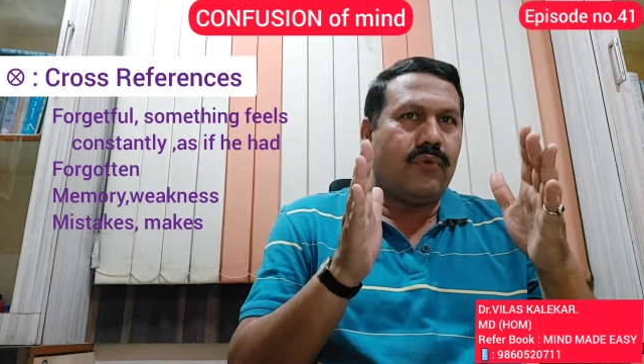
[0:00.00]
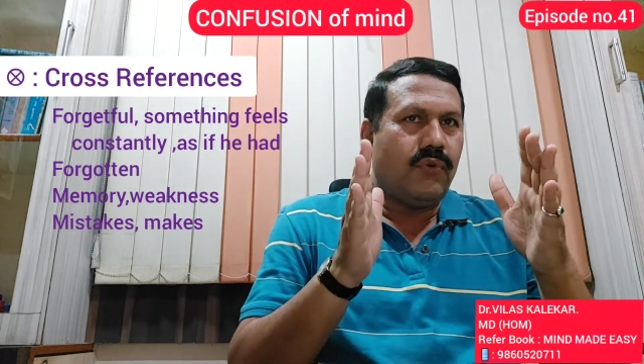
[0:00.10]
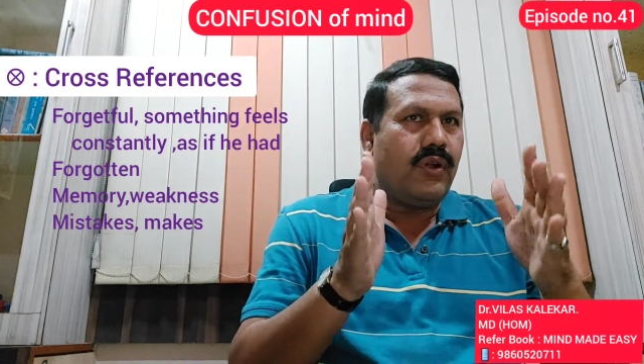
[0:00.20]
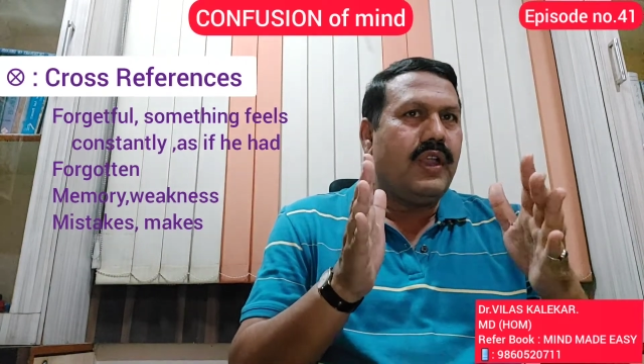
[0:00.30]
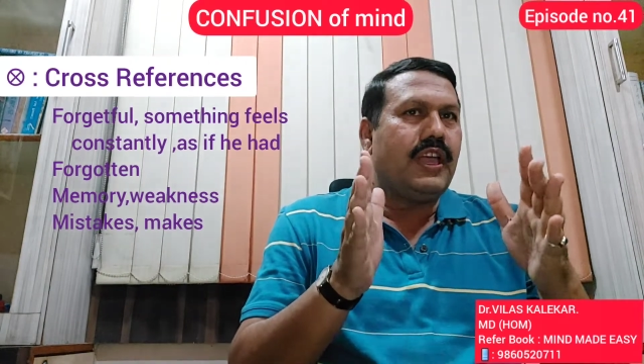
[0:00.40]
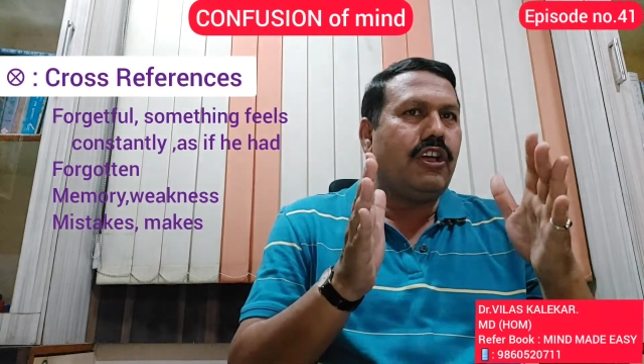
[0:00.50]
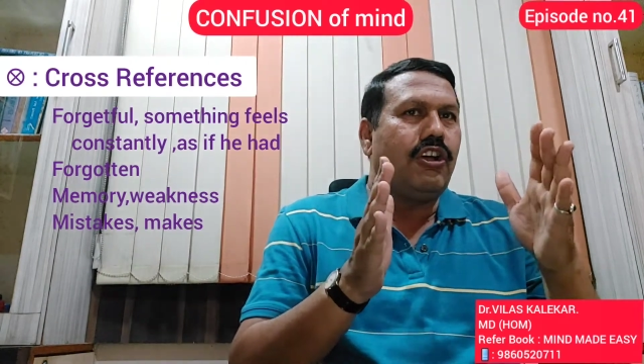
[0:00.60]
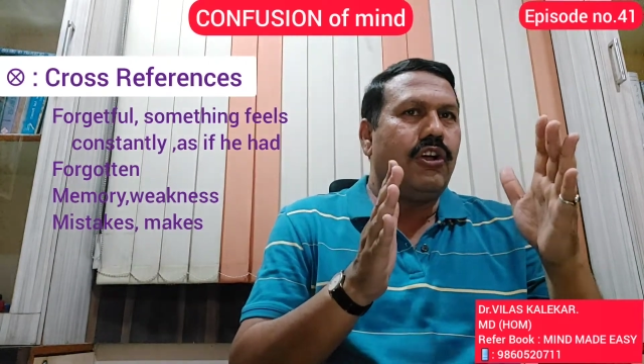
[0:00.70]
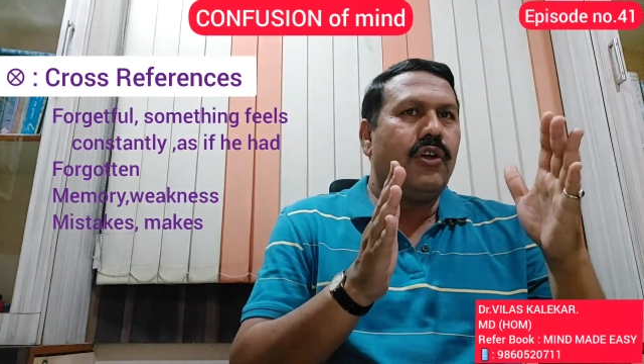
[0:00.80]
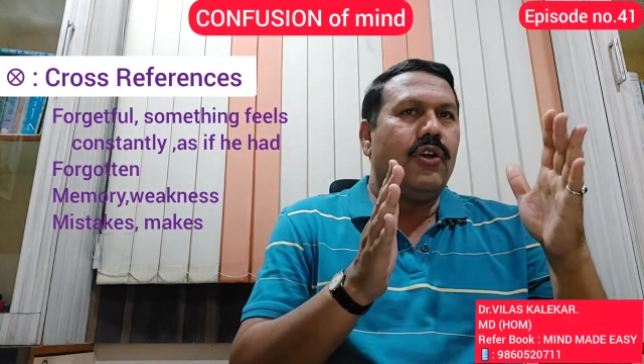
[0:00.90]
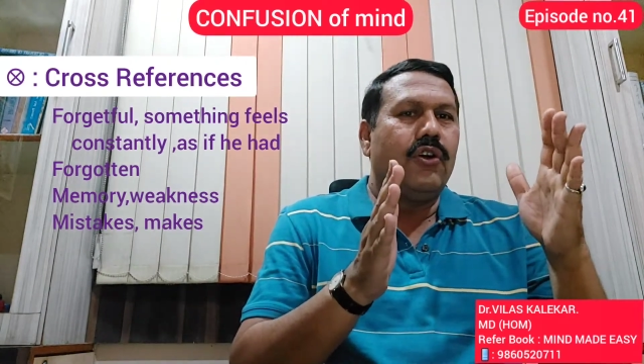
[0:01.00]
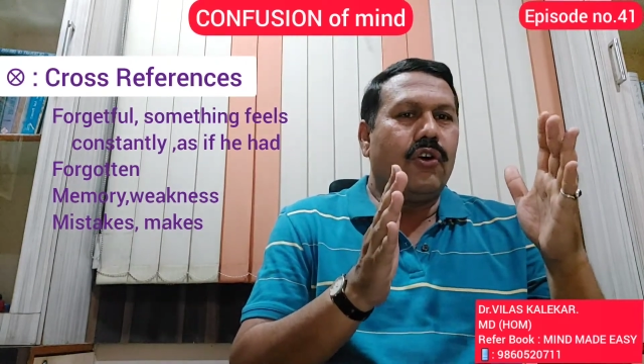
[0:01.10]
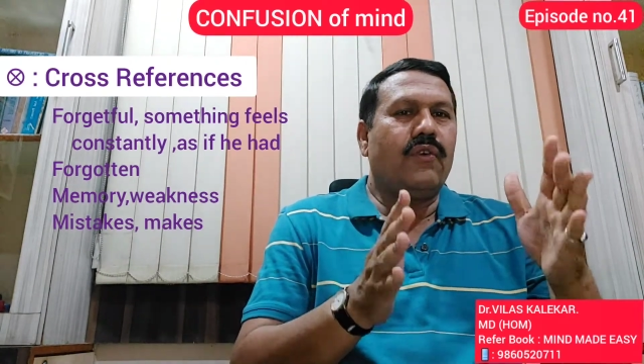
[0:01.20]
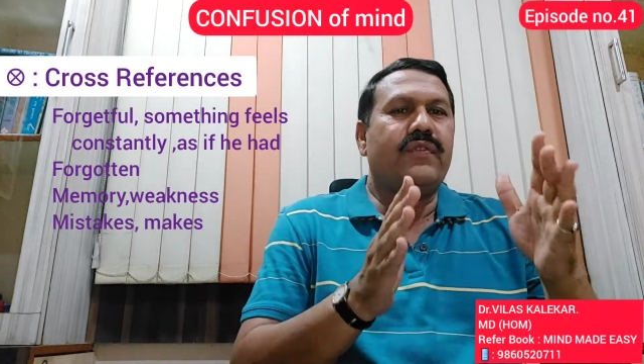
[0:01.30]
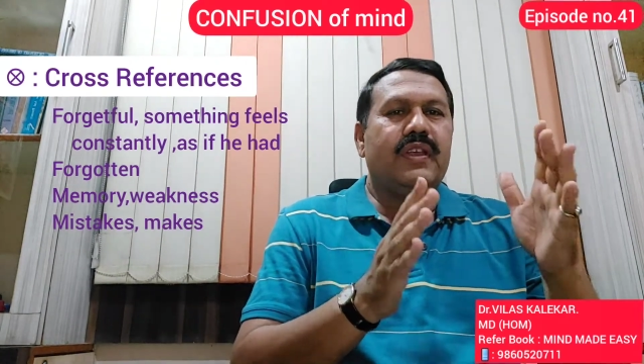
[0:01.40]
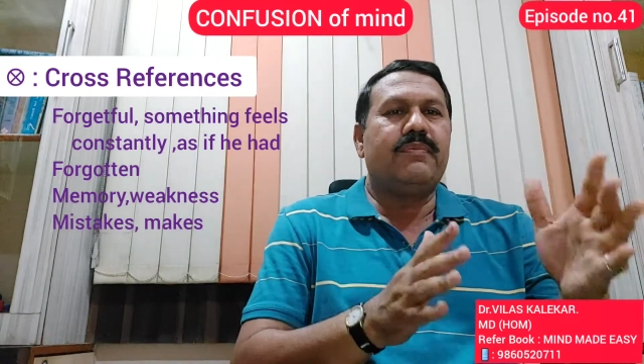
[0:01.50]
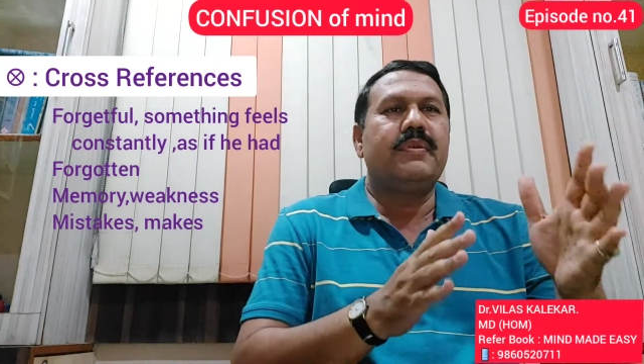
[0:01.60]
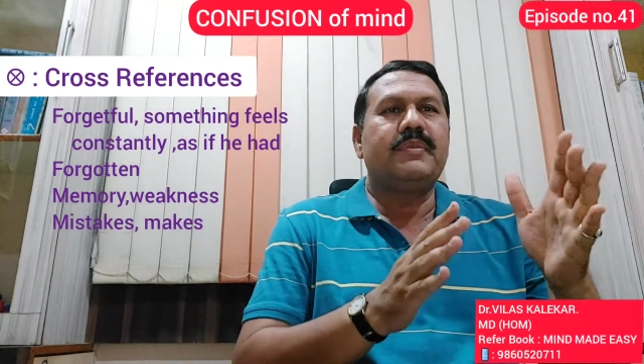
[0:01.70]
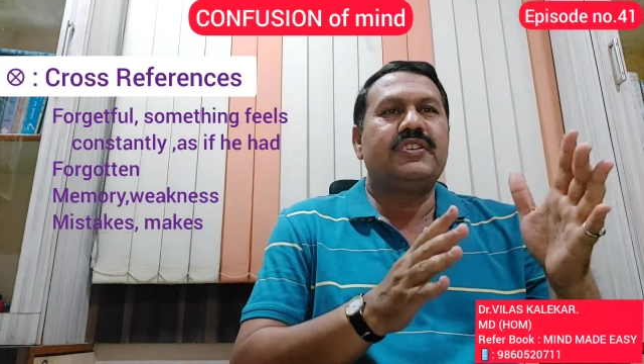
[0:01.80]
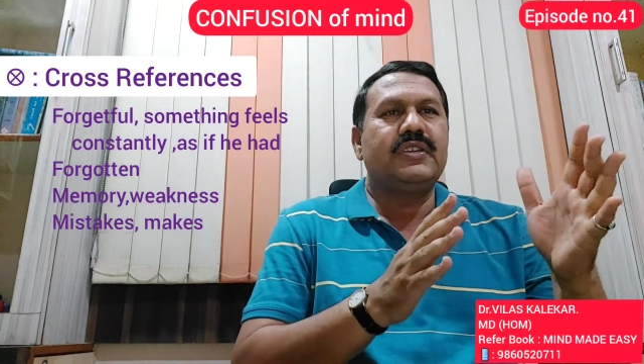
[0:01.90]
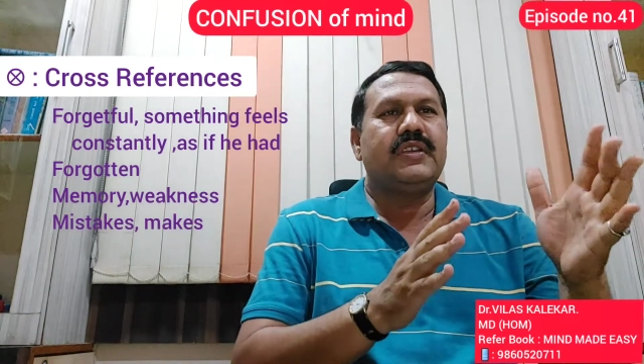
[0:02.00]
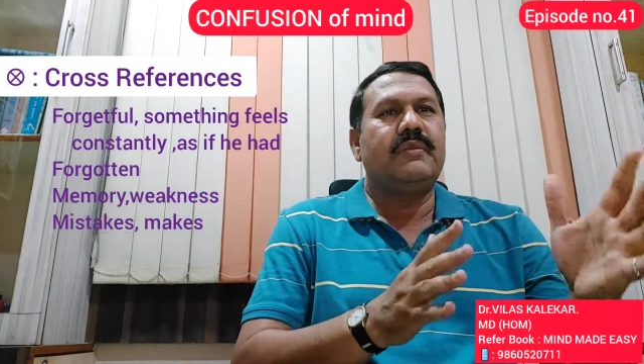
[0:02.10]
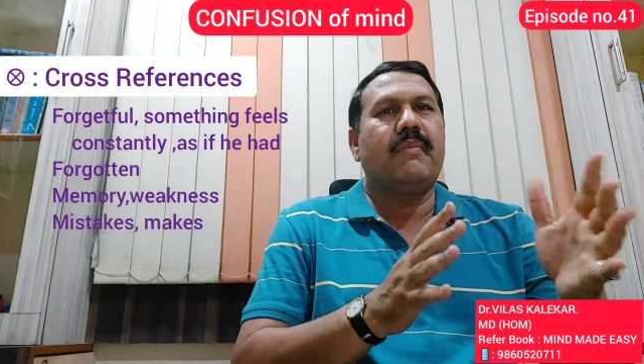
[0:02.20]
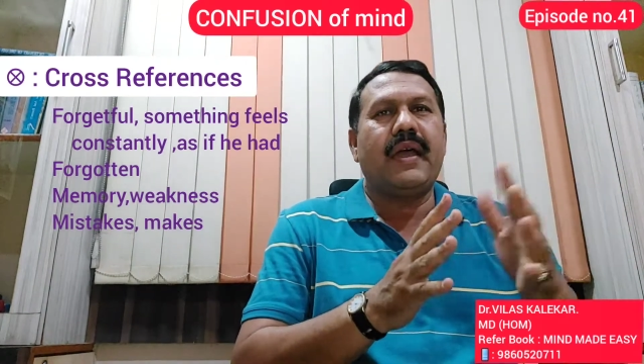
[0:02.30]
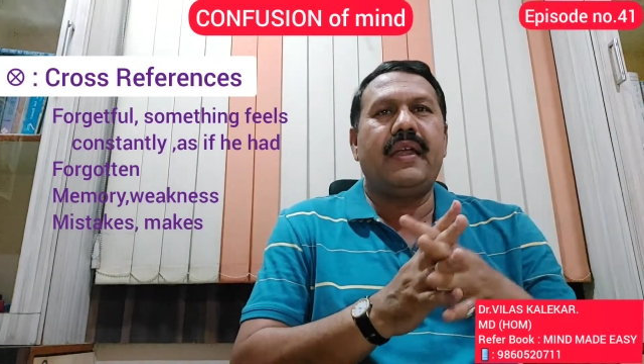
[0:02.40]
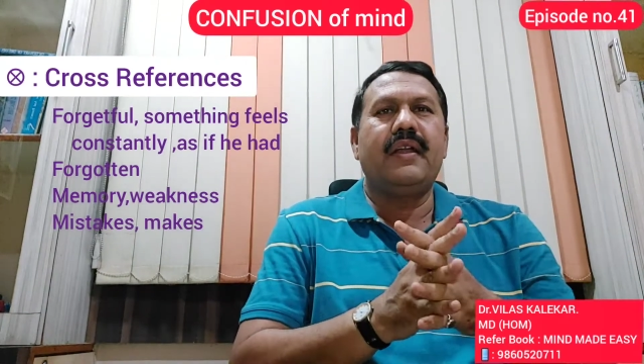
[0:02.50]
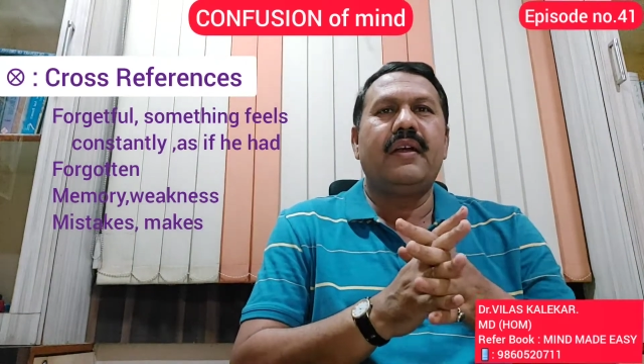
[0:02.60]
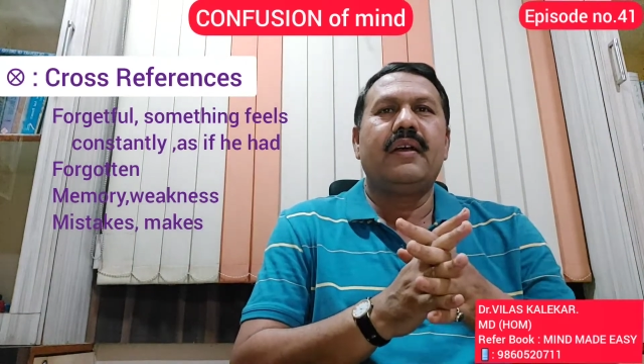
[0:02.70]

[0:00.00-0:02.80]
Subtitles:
holding of information in mind,